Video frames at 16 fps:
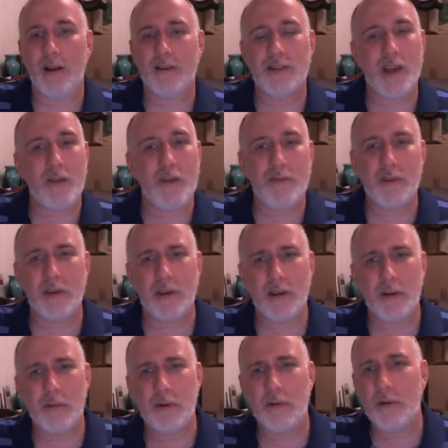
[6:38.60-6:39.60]
definitely
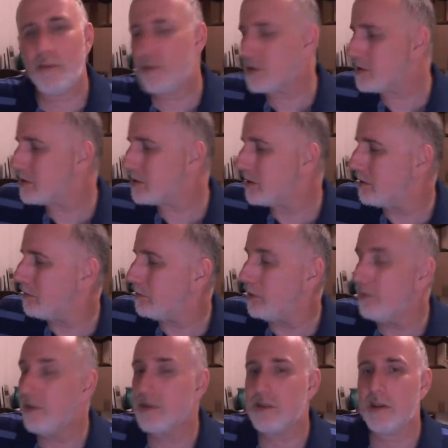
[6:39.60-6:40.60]
going to be revisit,
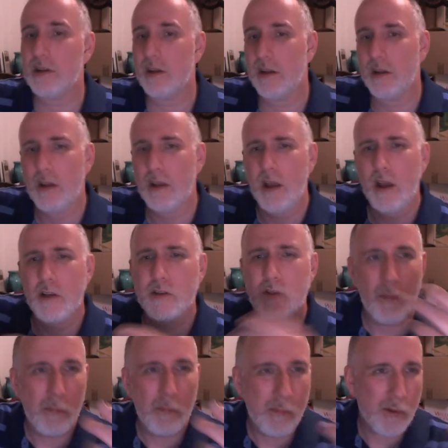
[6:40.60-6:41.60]
revisiting it.
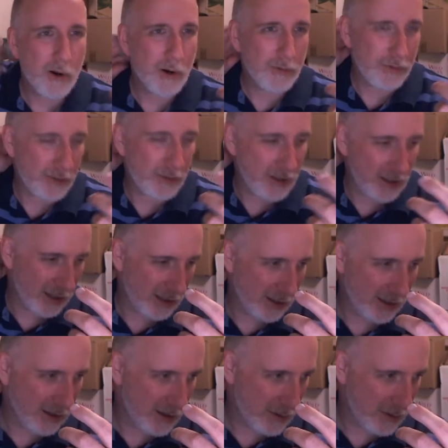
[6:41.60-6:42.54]
So Murphy,